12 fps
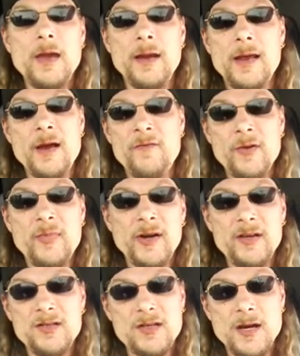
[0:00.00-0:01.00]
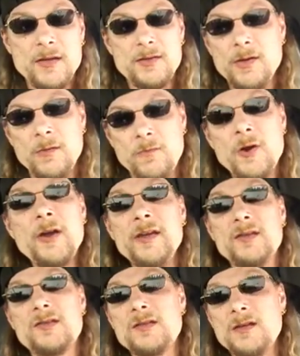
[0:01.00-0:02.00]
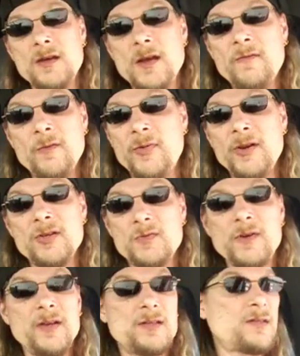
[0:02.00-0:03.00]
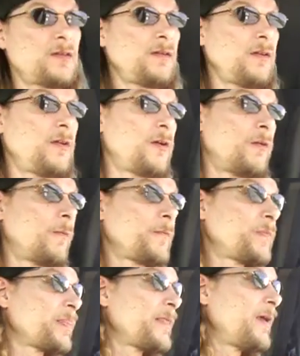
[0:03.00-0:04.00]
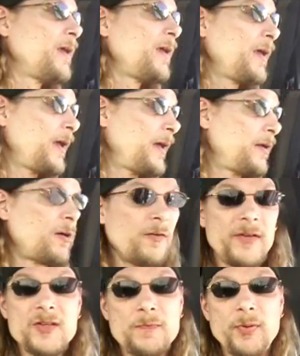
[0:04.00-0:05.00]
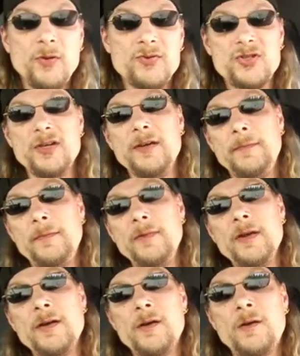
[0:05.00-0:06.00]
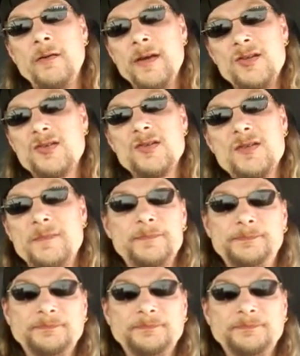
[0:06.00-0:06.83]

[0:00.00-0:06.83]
And everybody's got their rights, and everybody's rights, you know, and all this bullshit. You know, it's just